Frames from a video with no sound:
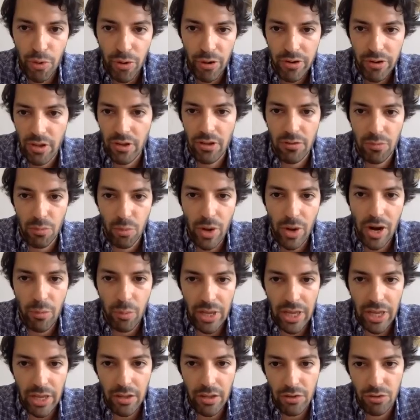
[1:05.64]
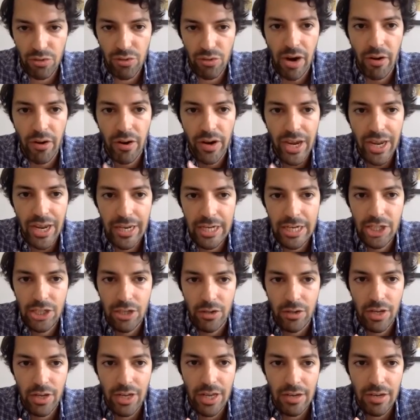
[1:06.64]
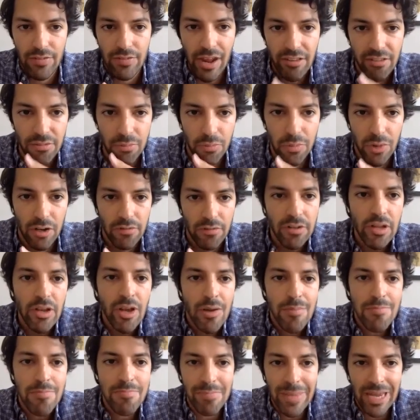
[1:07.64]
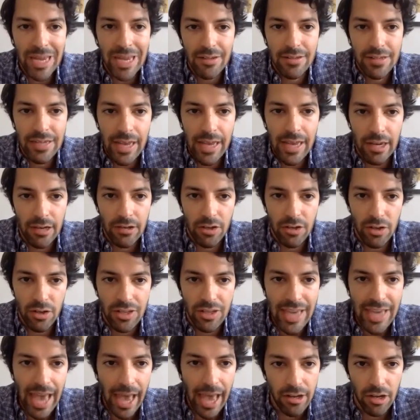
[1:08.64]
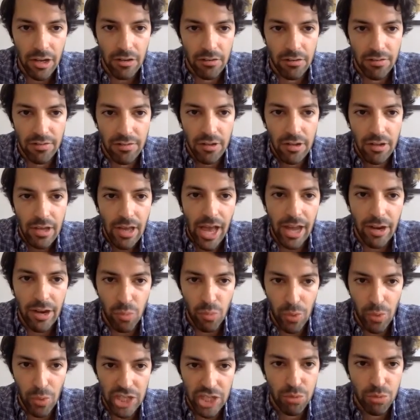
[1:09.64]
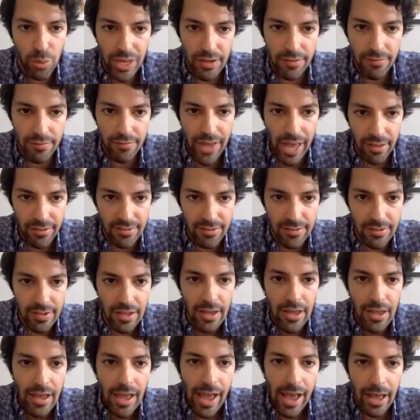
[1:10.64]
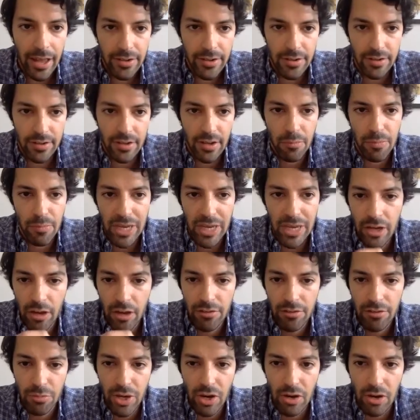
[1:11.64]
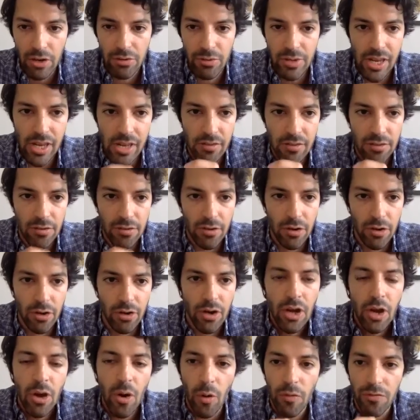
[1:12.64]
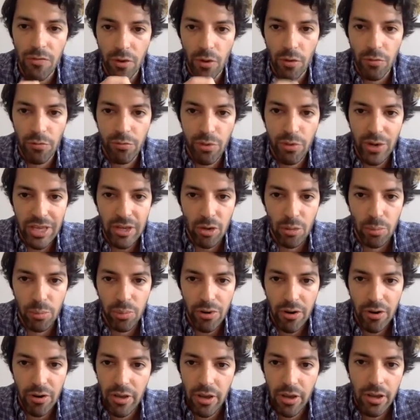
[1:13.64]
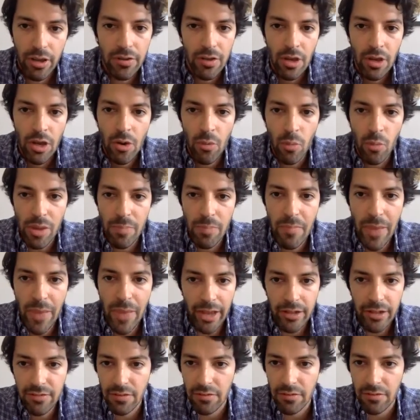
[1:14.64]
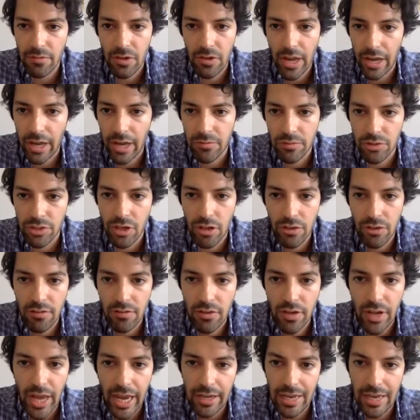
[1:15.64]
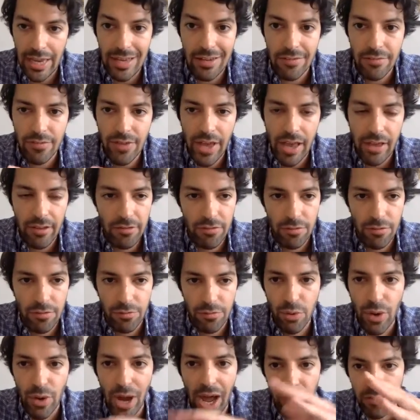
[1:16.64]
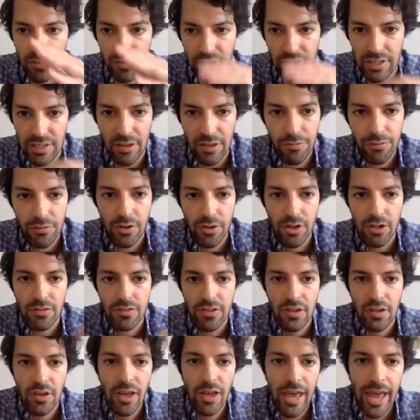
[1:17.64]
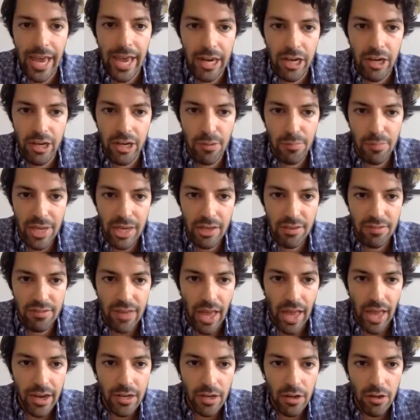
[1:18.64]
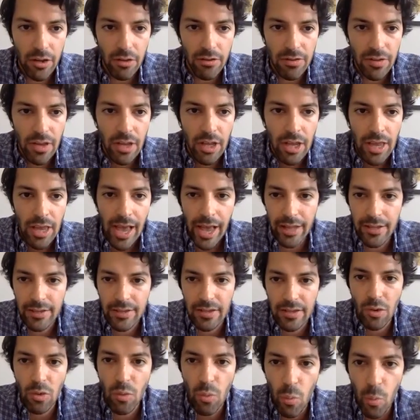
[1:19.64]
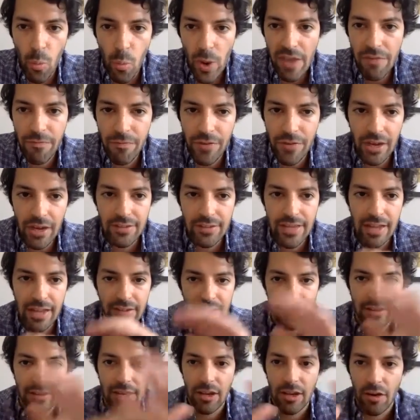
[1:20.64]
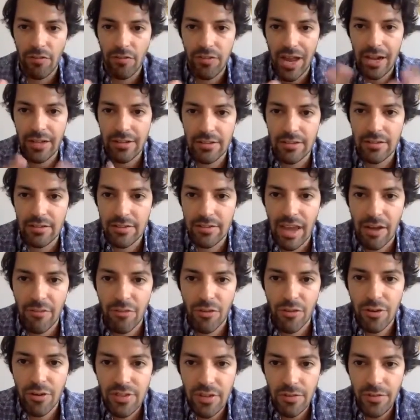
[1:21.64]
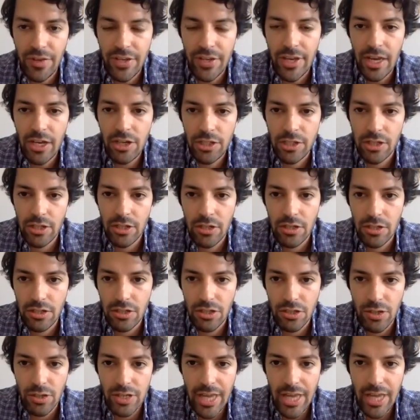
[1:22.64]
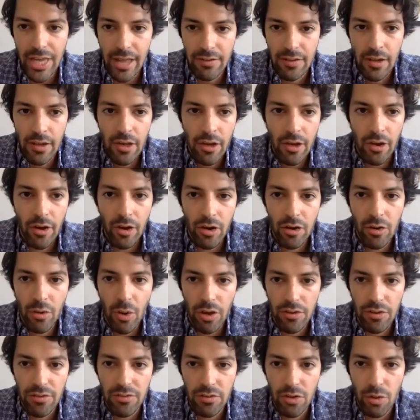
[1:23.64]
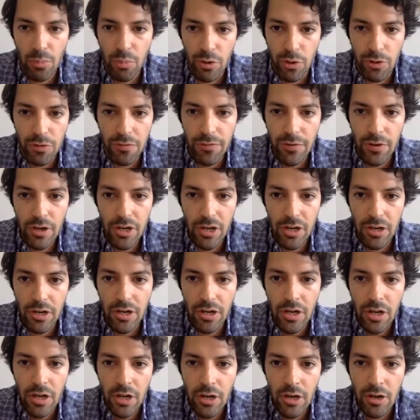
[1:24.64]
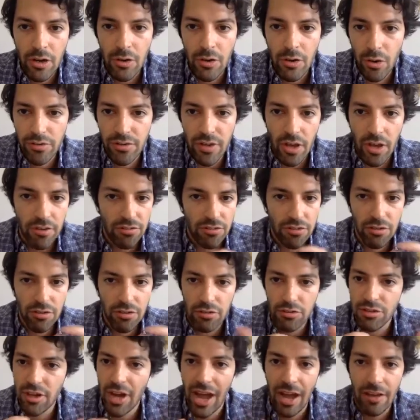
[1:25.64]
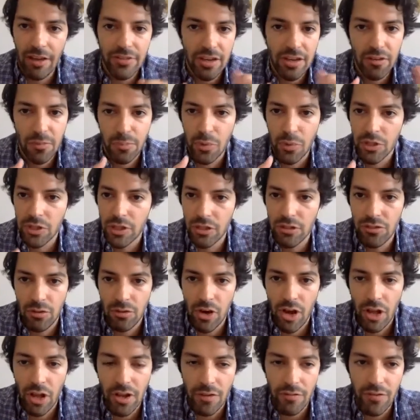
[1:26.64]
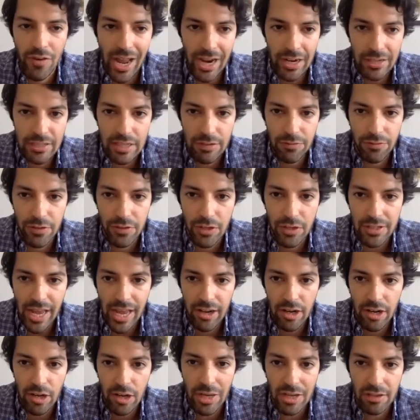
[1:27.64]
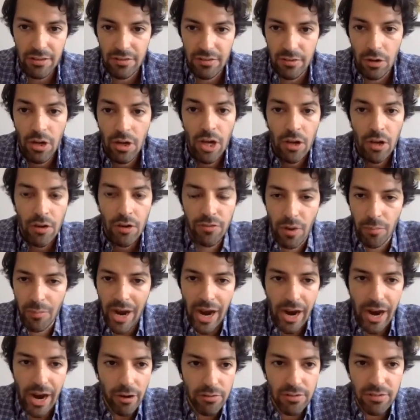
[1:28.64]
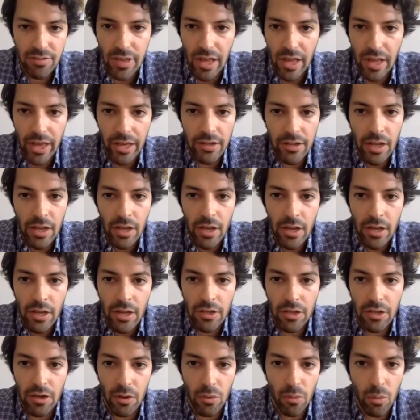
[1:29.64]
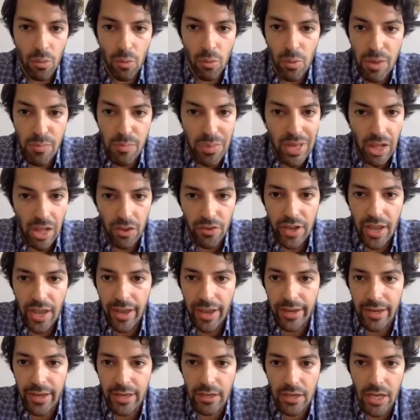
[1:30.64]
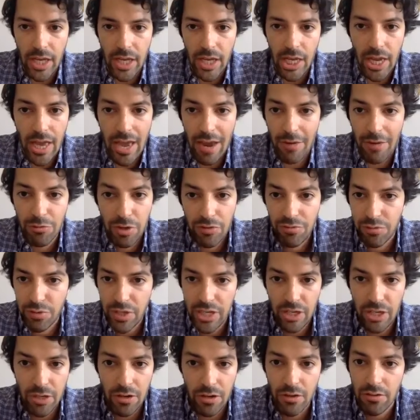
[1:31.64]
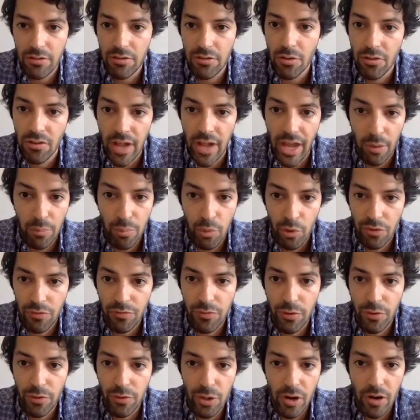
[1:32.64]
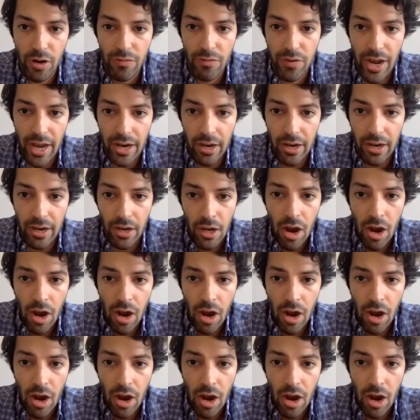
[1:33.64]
period where we do our initial investments, maintain the cadence at which we invest. And because we are doing so over a 3-year period, we might like just like invest throughout different economic cycles. And we think that kind of like diversification you get across the portfolio allows us to have exposure to a lot of like different dynamics. So from our side, you know, we build like every 3 years, there's like portfolio of like